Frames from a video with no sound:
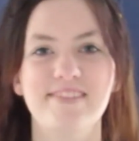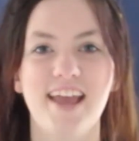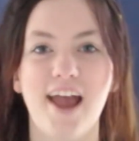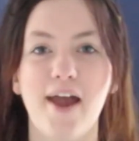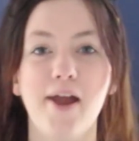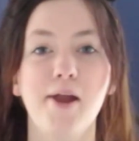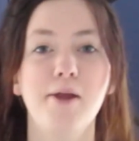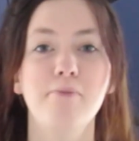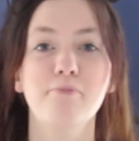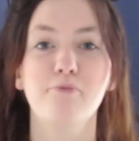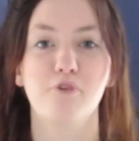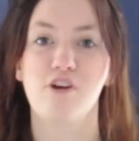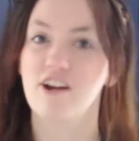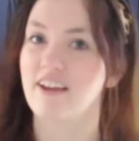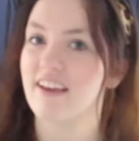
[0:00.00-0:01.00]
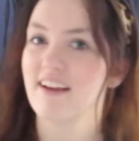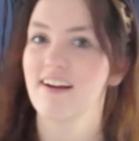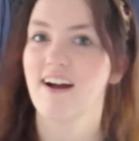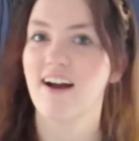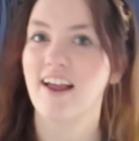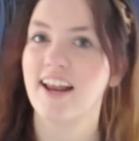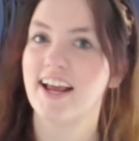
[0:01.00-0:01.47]
I'm working
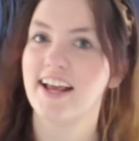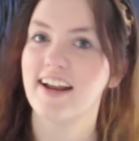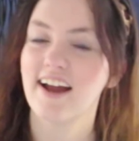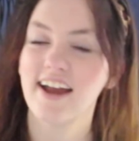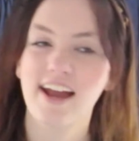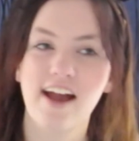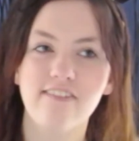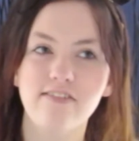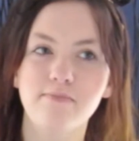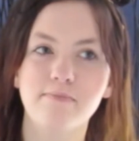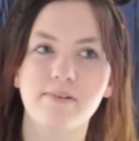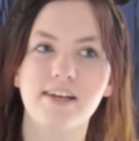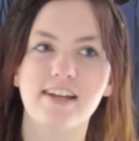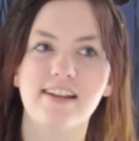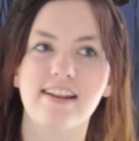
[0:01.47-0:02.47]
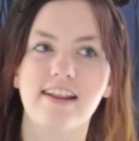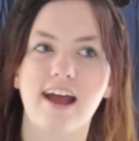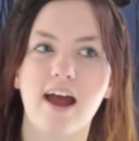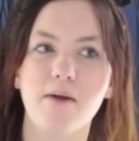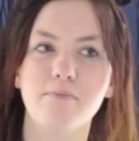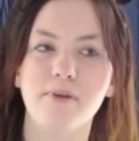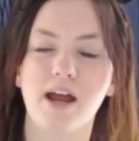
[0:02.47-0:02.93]
on it. I haven't been
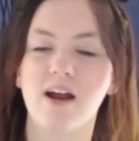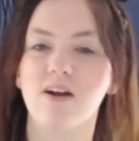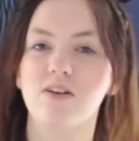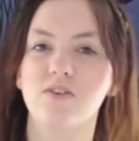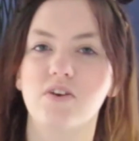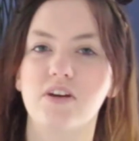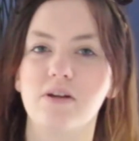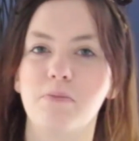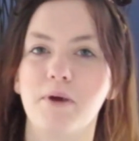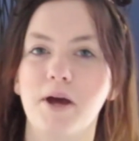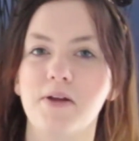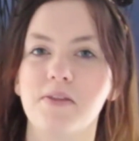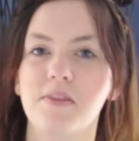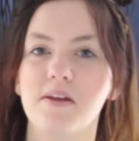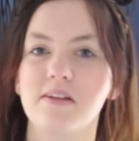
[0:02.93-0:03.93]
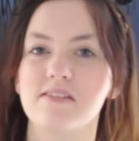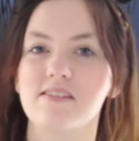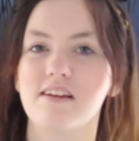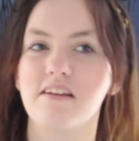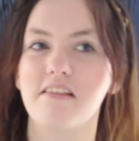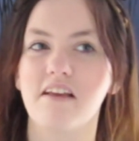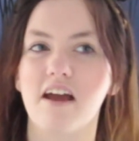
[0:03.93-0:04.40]
that paranoid about things
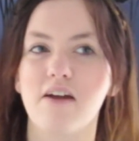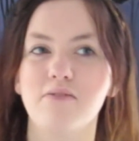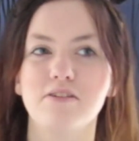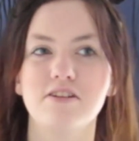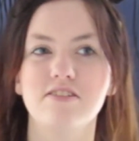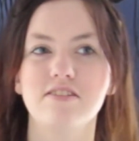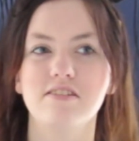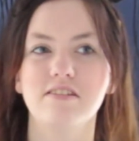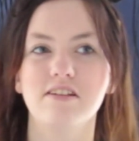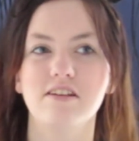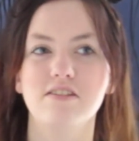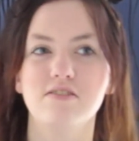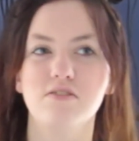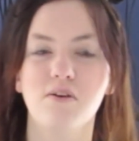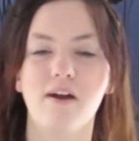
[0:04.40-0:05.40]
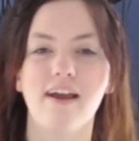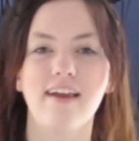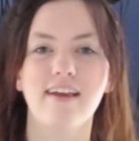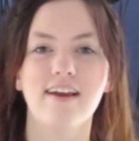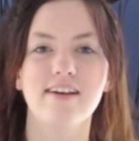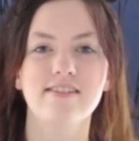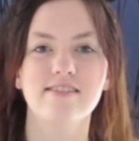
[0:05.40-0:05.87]
like that recently, so I
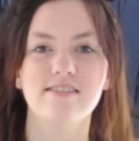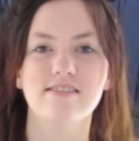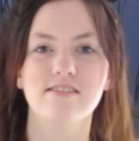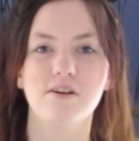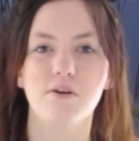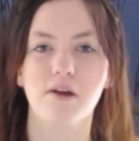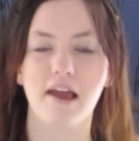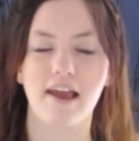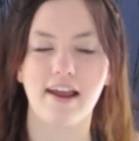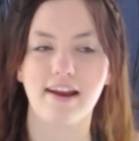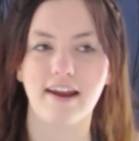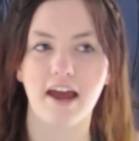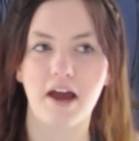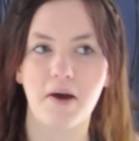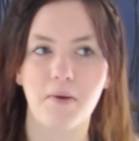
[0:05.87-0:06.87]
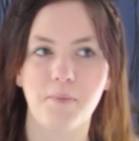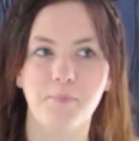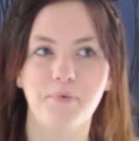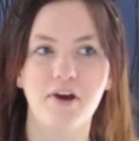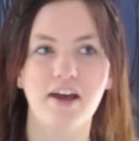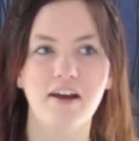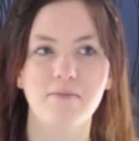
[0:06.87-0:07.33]
guess it's okay now,
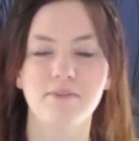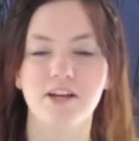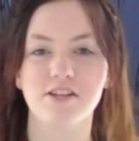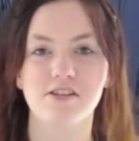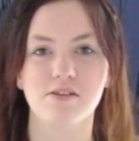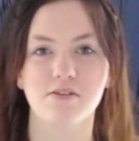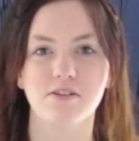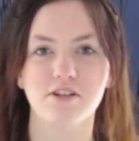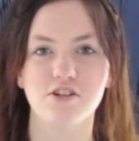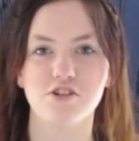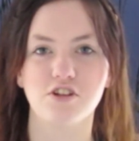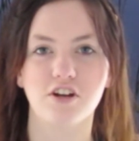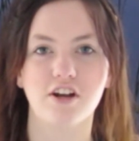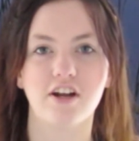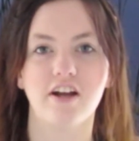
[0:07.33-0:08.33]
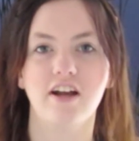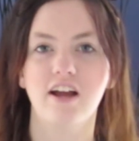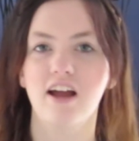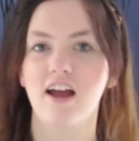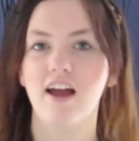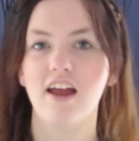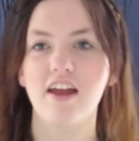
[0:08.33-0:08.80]
but I'm not totally sure.
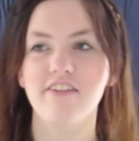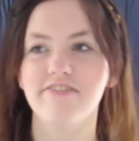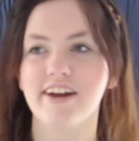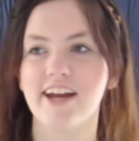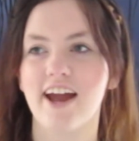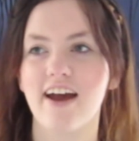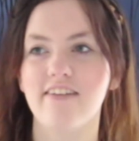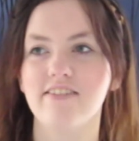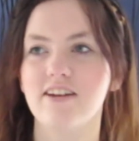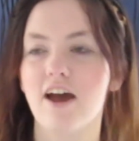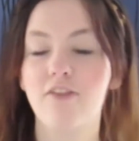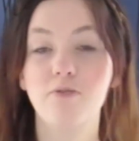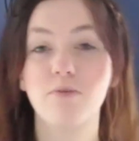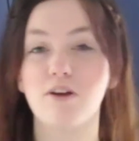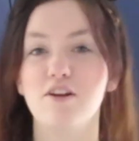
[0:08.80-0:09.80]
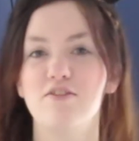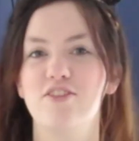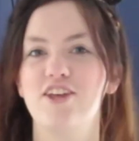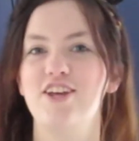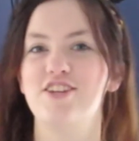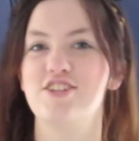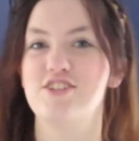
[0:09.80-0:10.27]
If I have another one of
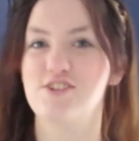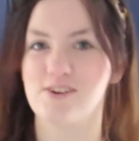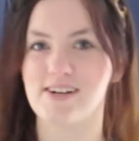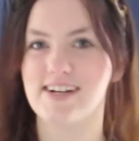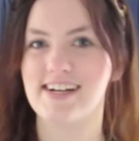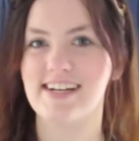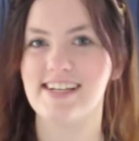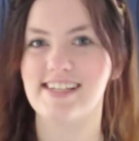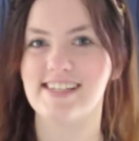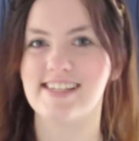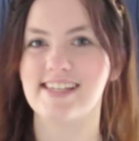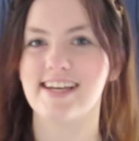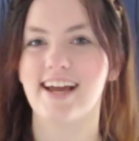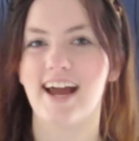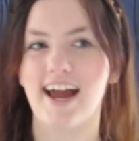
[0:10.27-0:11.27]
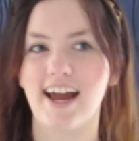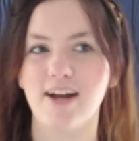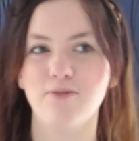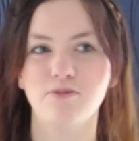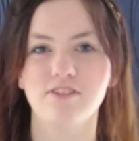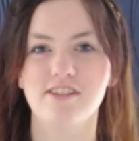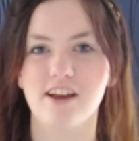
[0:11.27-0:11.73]
these stories, I
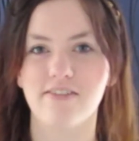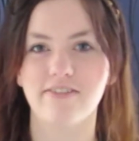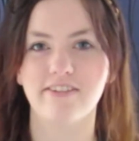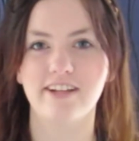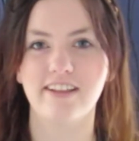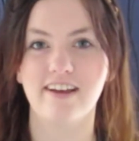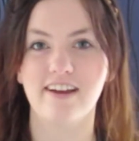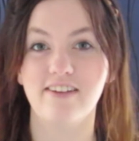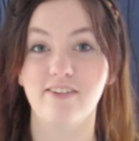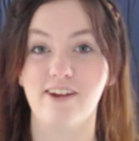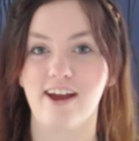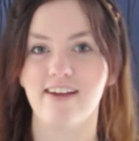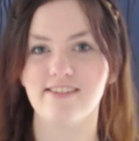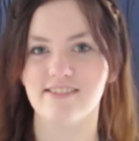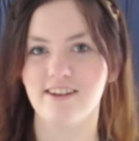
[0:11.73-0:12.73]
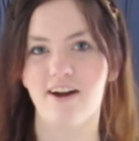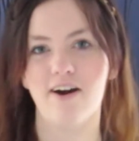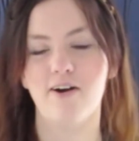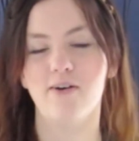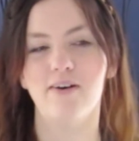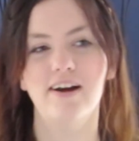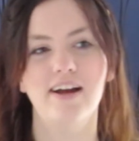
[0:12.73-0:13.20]
will definitely let you guys
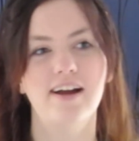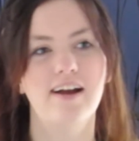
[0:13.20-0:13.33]
know,